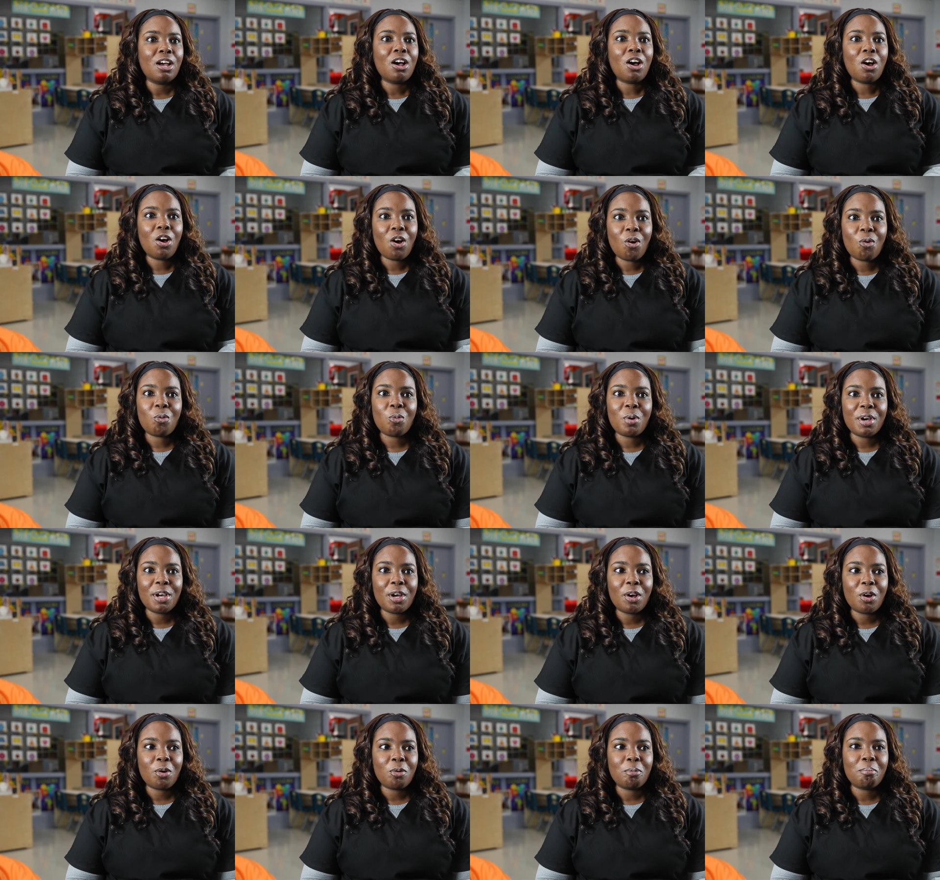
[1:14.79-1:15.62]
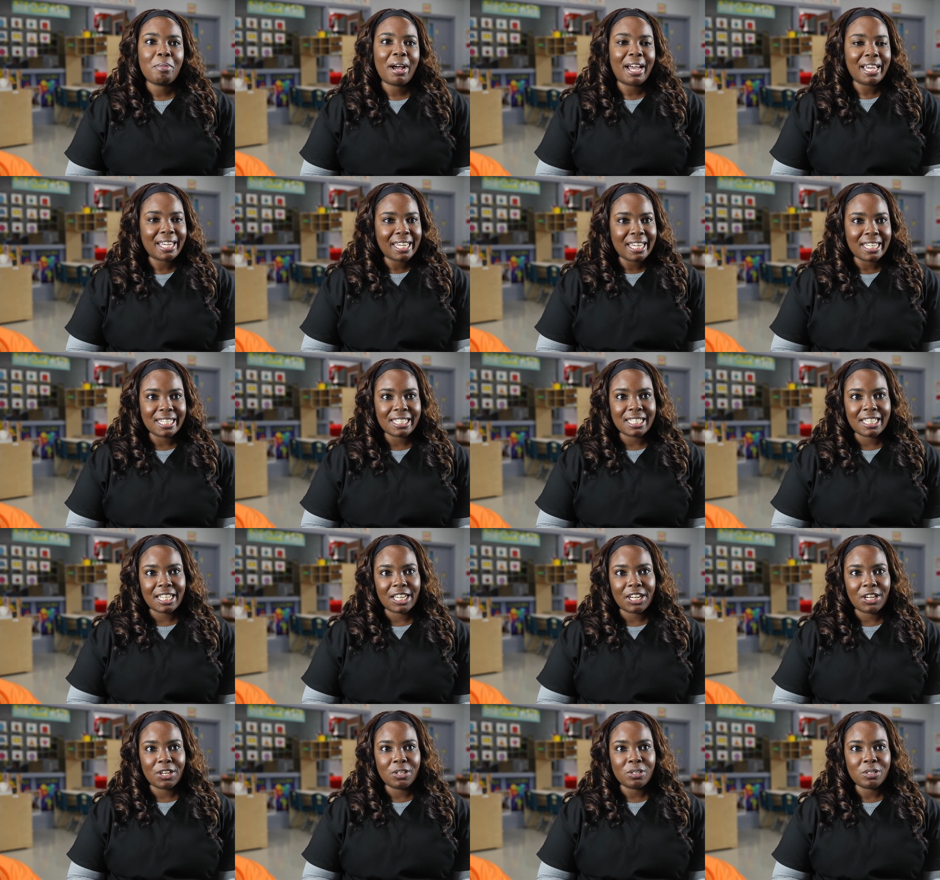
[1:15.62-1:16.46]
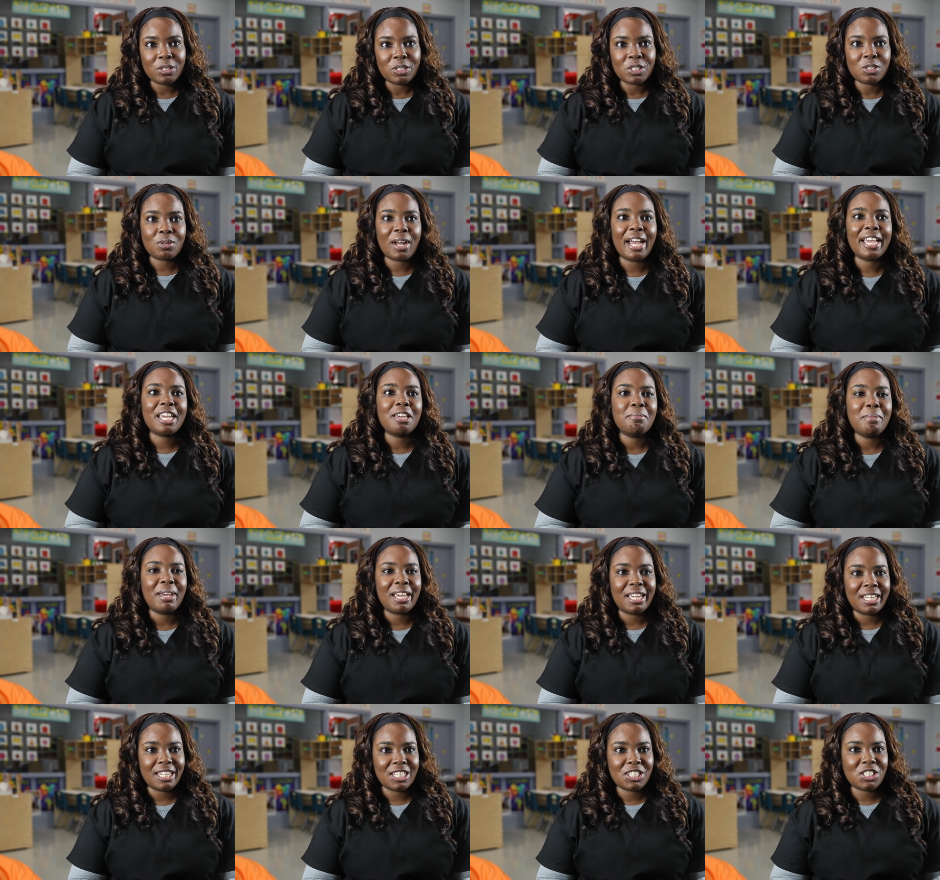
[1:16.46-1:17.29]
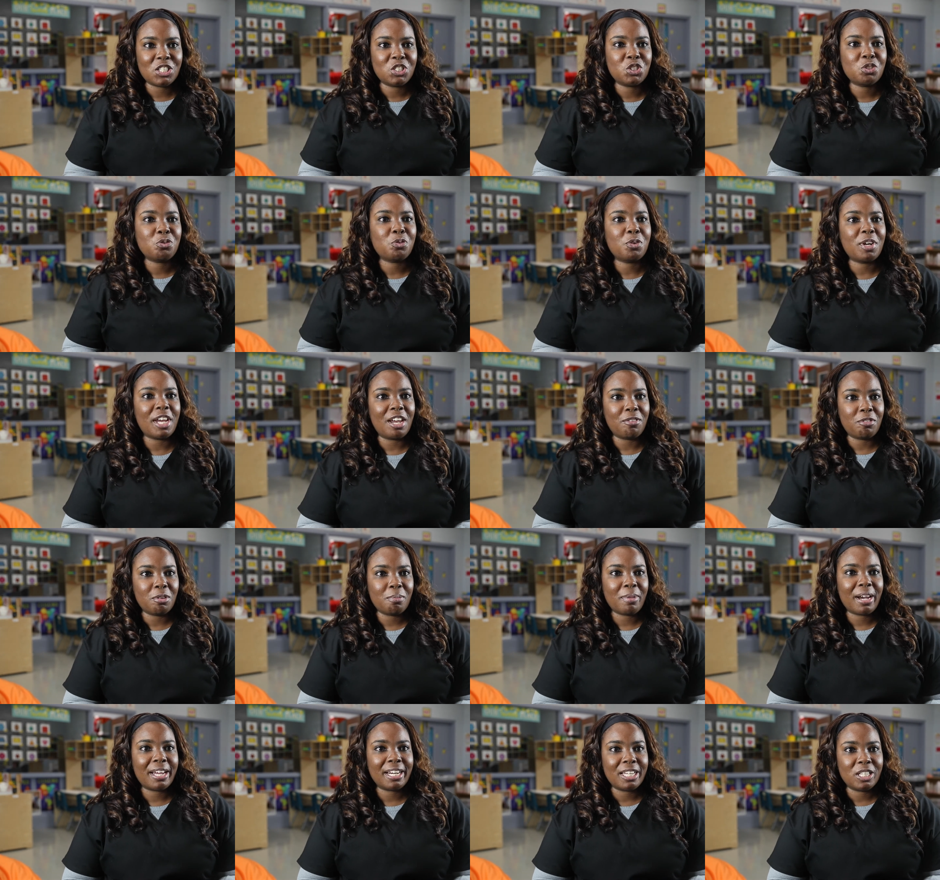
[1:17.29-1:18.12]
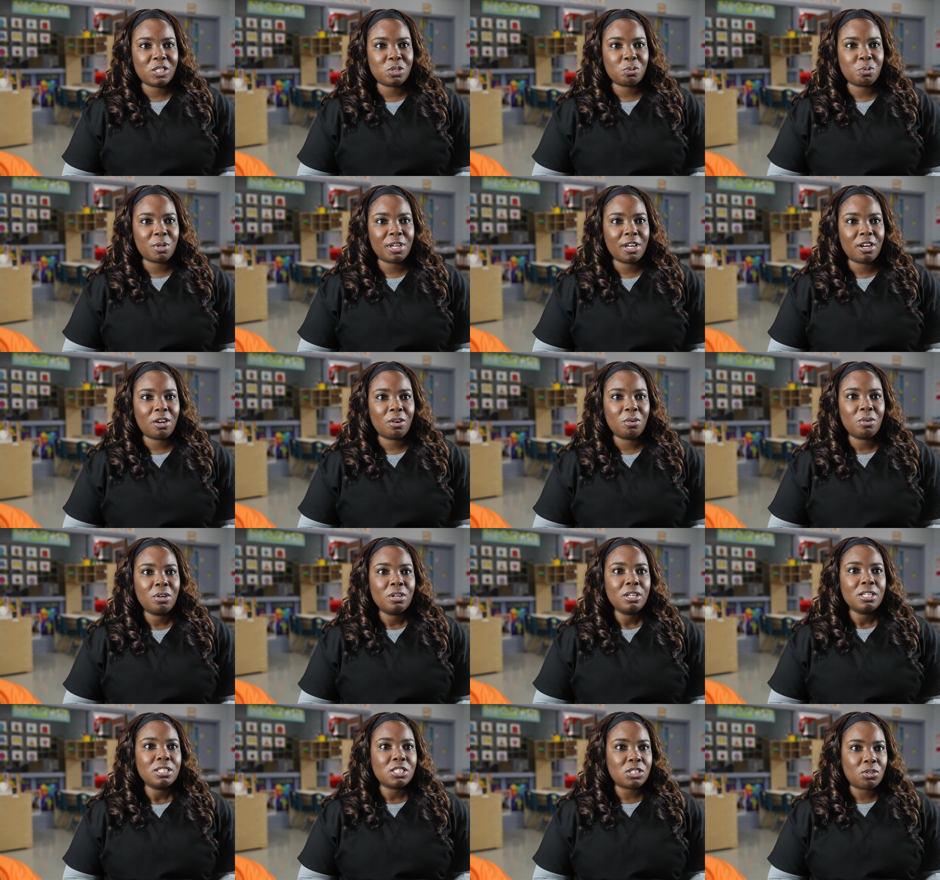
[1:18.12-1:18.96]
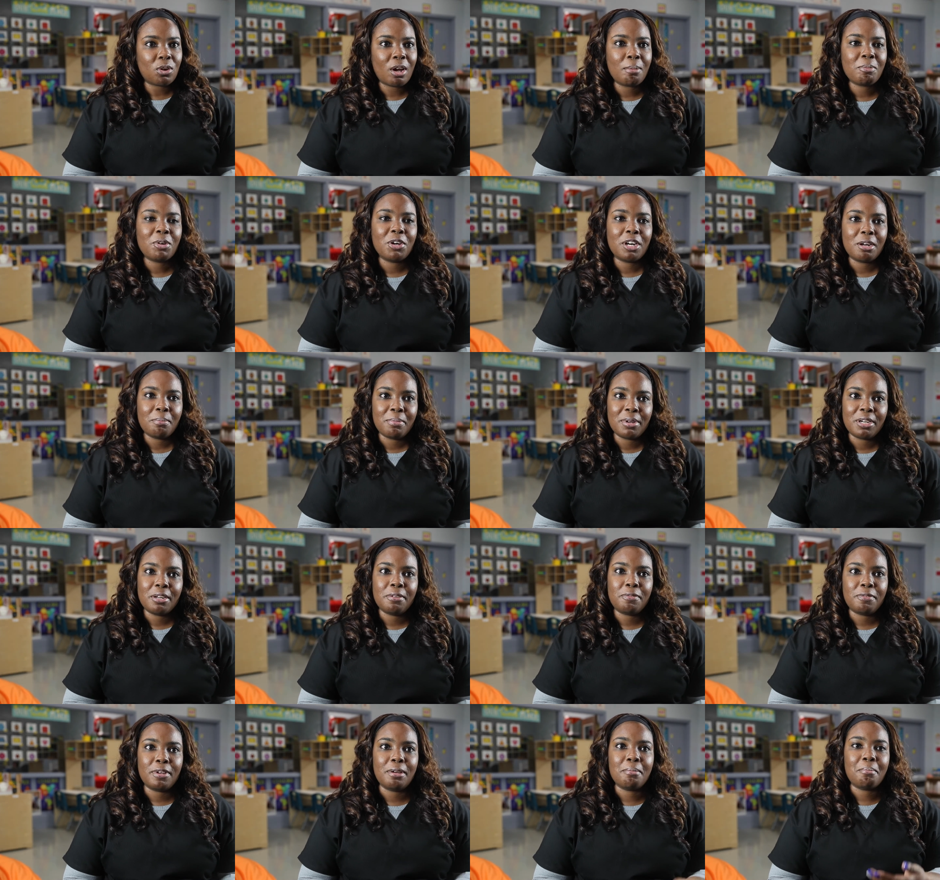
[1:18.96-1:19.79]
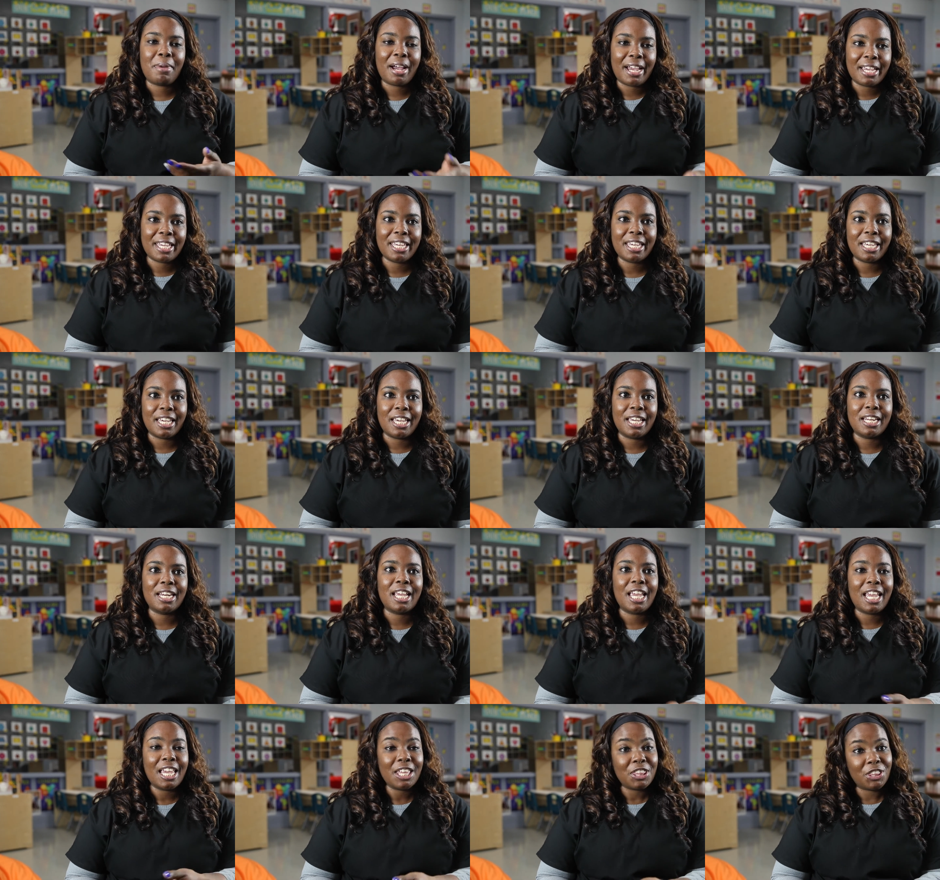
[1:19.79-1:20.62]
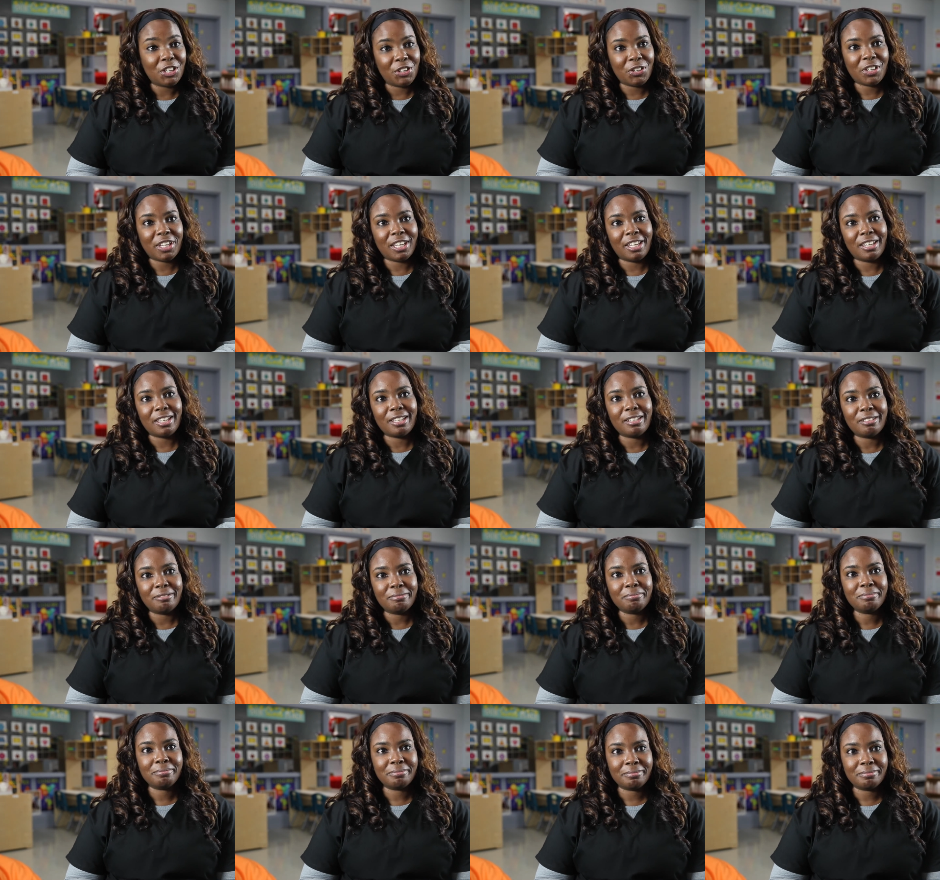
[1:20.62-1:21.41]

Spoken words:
oh, well, my kid's there, so I can make a decision for everybody as well, so I'm gonna benefit my kid and their kid.